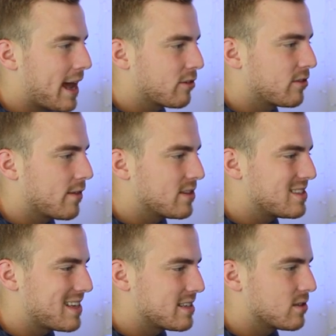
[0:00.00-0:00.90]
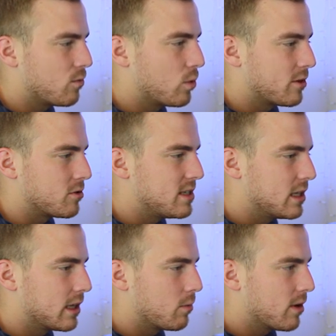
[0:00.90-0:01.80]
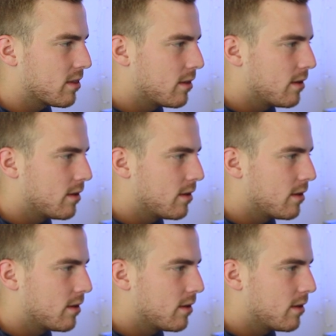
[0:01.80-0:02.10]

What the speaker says: actors have a sense of what they're dealing with.